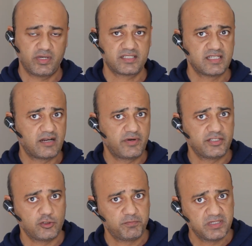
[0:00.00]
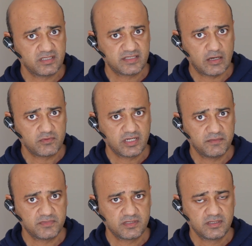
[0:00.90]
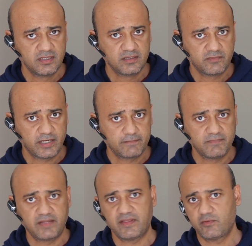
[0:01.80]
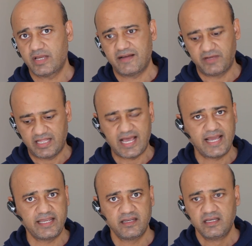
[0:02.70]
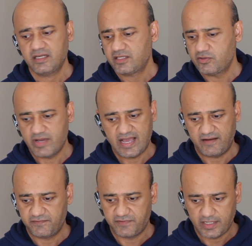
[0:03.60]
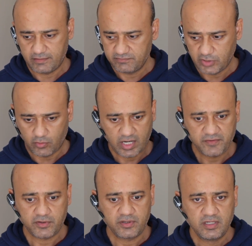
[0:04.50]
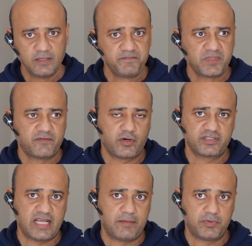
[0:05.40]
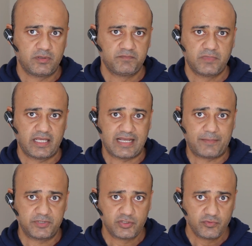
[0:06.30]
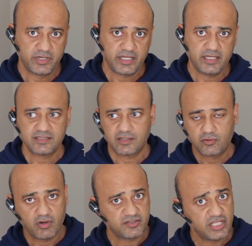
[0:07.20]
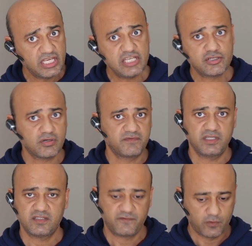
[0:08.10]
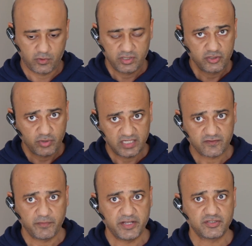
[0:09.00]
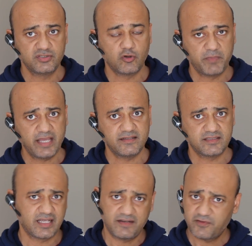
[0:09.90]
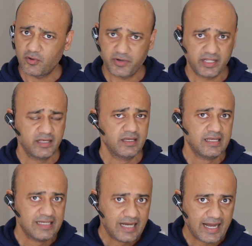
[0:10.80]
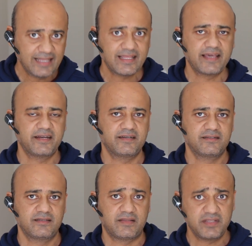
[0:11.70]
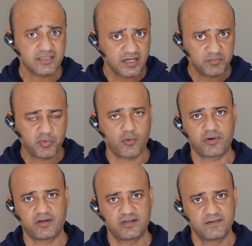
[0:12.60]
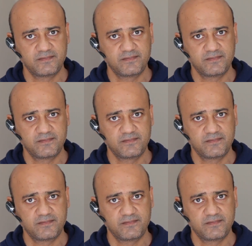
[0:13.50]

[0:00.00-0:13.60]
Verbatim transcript: accelerate your business outcomes, right? And then you have Align, you have, um, you know, other, for example, like opportunities across each of these four transformation domains that I've already highlighted. And these are important,